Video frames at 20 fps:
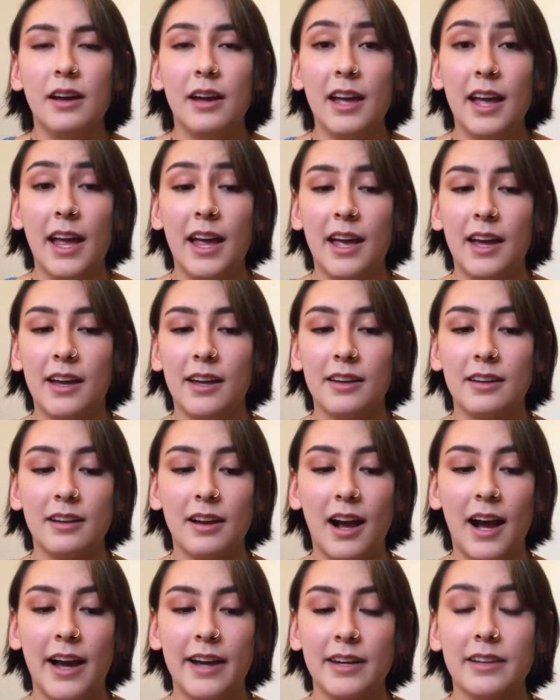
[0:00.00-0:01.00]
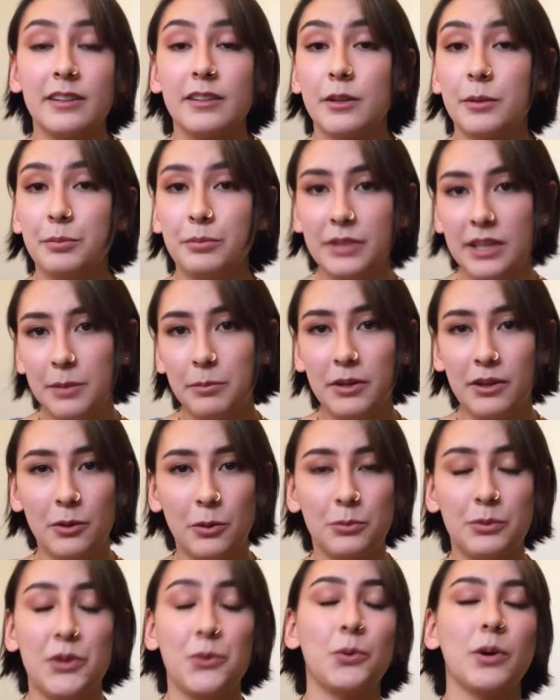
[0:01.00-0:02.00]
And I ended up keeping
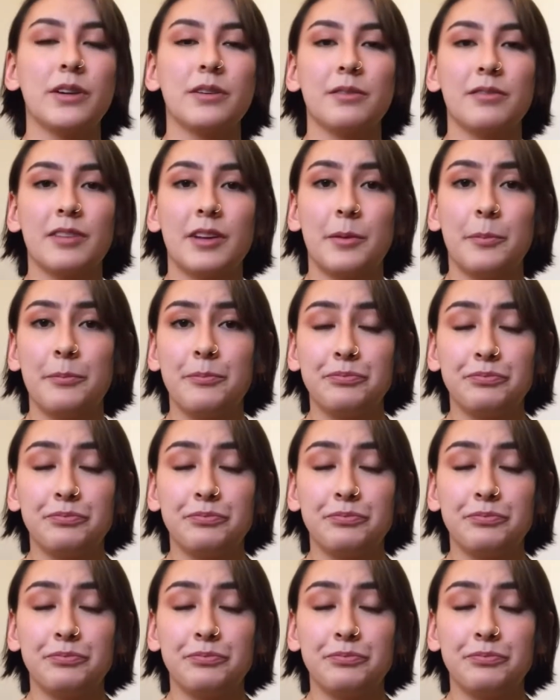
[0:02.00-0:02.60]
only 1 of them.